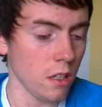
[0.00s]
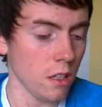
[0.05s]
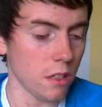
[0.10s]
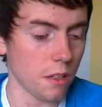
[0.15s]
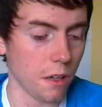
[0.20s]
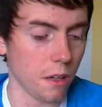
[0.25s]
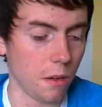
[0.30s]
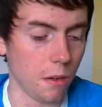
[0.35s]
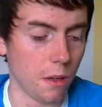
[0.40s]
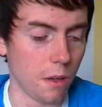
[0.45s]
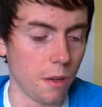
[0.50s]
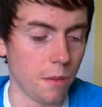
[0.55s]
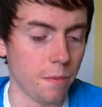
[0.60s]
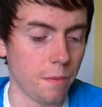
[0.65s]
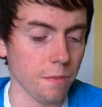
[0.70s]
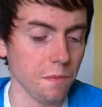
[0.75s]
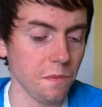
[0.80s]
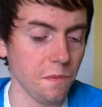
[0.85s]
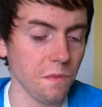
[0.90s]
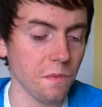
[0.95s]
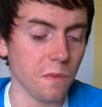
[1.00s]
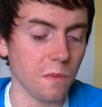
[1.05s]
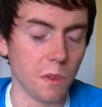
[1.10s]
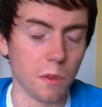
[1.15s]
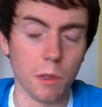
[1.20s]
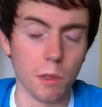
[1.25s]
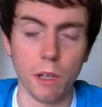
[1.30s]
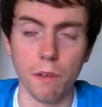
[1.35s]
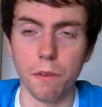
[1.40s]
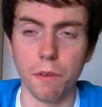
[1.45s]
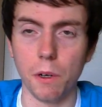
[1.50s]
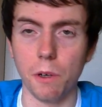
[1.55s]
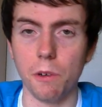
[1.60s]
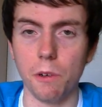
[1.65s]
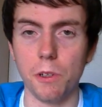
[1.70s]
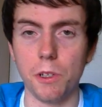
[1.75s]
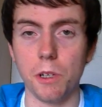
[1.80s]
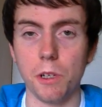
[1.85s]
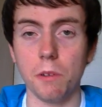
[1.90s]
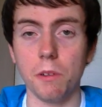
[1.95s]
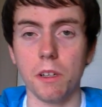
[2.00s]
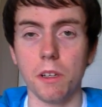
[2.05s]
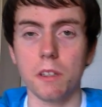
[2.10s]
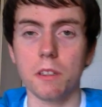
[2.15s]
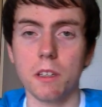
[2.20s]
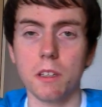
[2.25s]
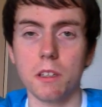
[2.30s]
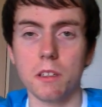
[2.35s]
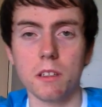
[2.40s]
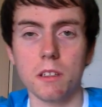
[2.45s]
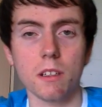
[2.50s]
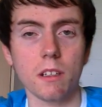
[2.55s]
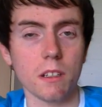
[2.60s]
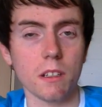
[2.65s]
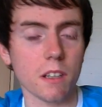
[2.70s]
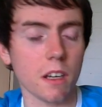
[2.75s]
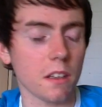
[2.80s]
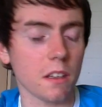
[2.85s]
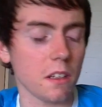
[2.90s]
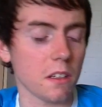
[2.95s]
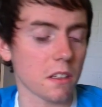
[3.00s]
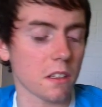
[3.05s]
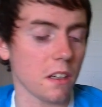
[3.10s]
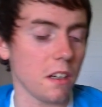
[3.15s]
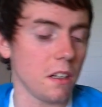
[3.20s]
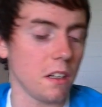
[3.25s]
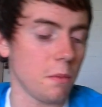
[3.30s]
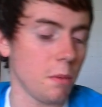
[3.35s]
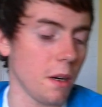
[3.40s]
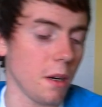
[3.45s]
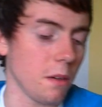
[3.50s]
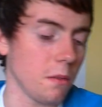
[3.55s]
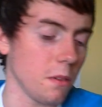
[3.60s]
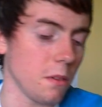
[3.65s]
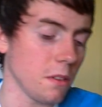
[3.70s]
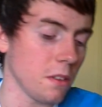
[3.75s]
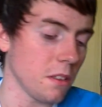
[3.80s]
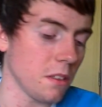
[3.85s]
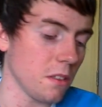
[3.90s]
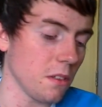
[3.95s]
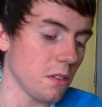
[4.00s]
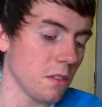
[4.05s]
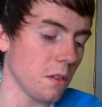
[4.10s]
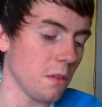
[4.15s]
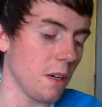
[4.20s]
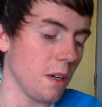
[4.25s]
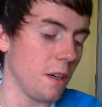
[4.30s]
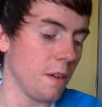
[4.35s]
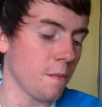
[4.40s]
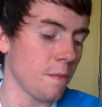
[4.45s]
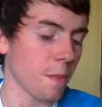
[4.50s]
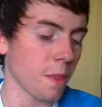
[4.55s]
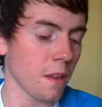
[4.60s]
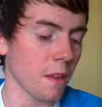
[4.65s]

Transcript: So without further ado, let's get this guide part 1 underway.